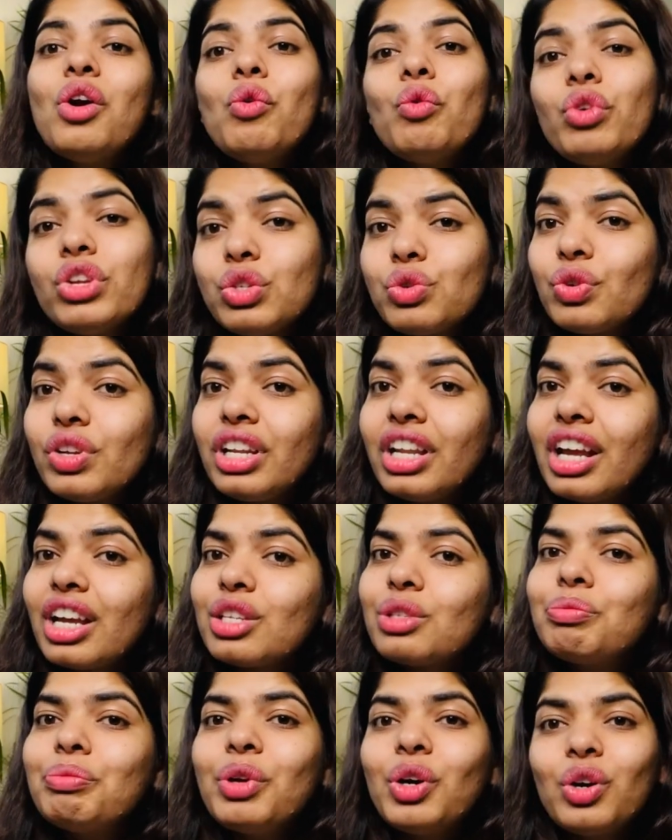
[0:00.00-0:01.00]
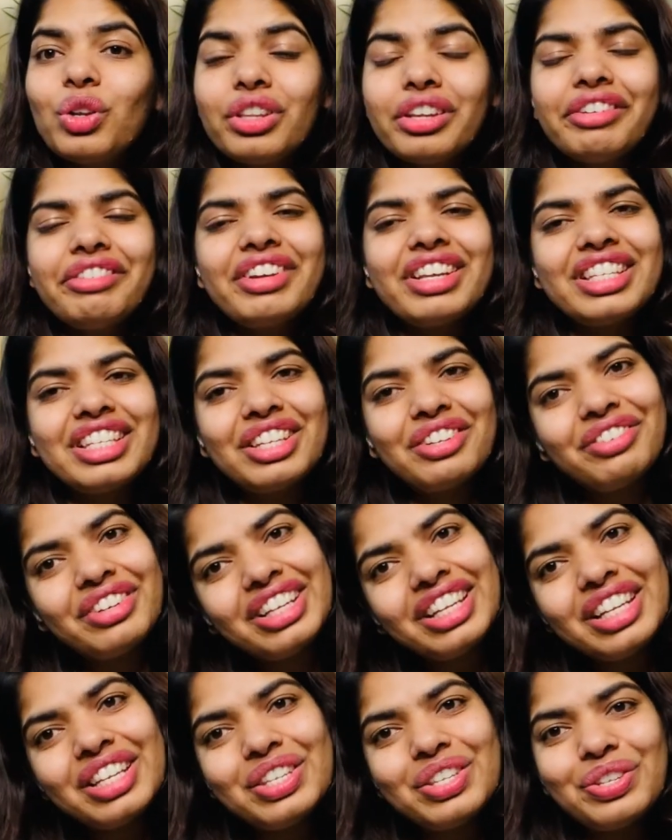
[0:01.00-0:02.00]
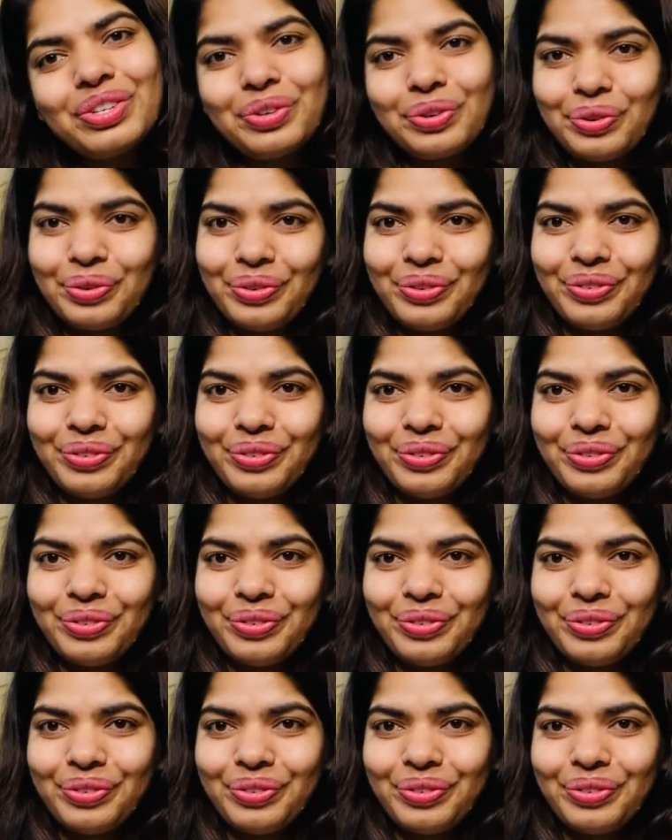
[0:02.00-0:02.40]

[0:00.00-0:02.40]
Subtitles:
which will last beyond the festivities too.